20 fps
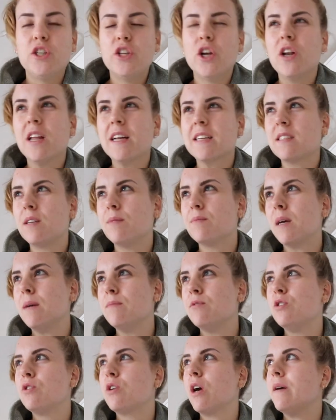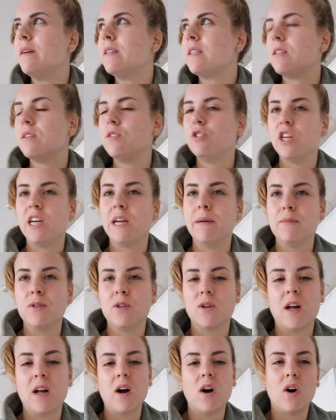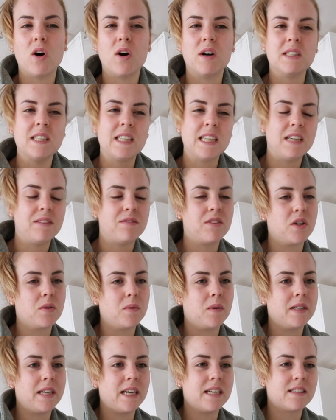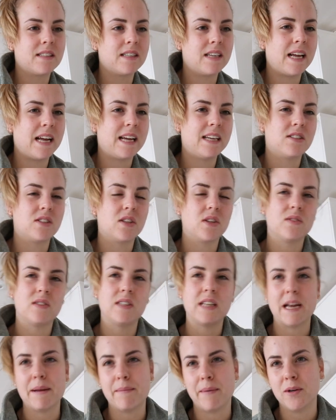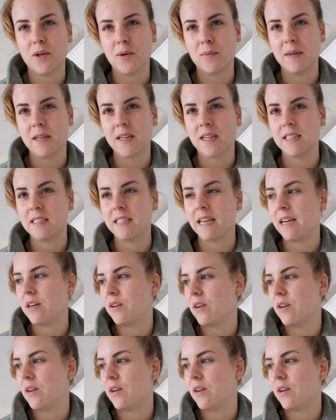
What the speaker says: You know, like sometimes you go into the gym and you're oh, I didn't eat very well yesterday, so today might not be a good day.